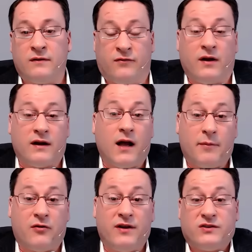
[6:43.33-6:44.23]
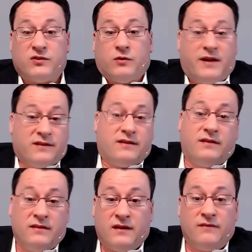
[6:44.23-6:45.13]
David Whiston, auto analyst
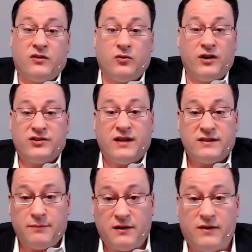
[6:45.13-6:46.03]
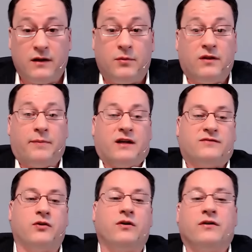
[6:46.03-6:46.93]
at Morningstar. But he said,
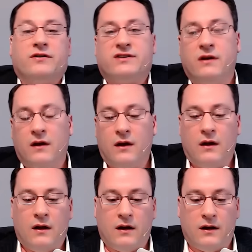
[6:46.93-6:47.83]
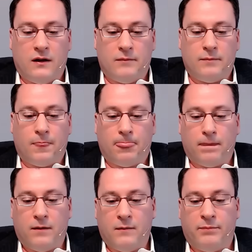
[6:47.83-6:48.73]
there's more pressure to do it right now
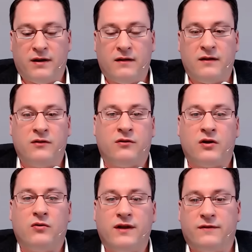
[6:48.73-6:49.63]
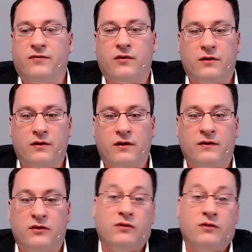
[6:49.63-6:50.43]
because of recent setbacks.